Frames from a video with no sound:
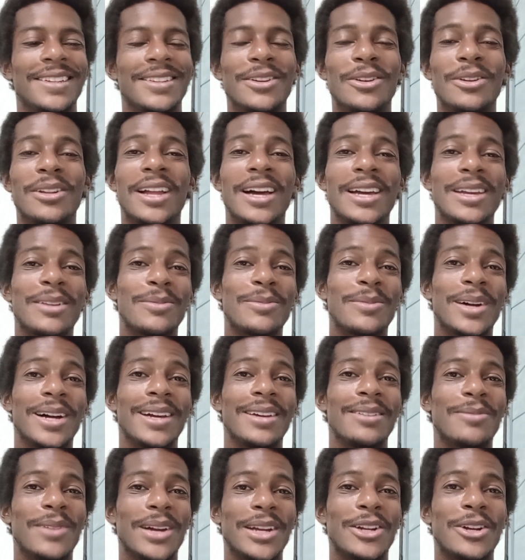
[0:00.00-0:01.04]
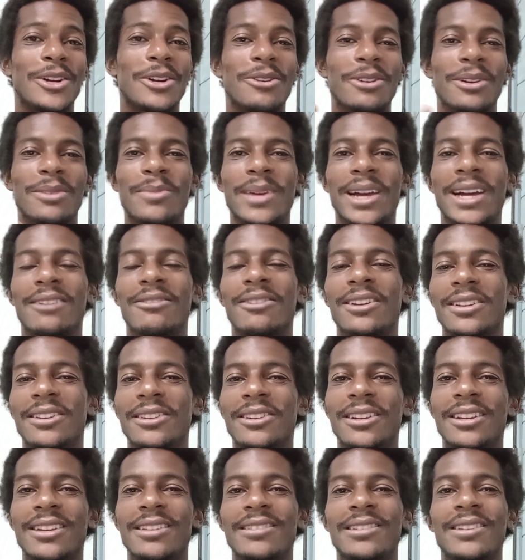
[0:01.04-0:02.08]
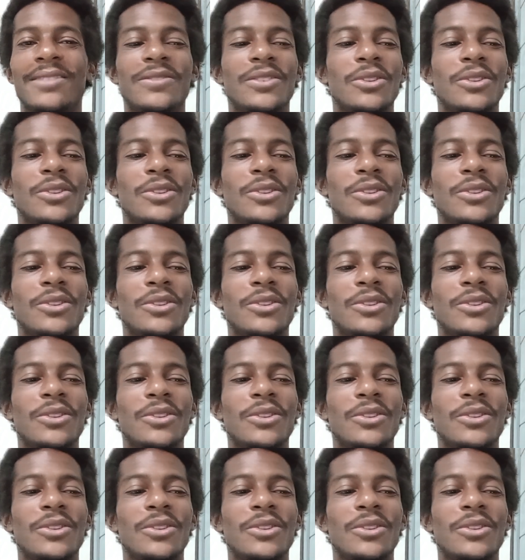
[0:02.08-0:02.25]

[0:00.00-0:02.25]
don't like my current background and all that stuff,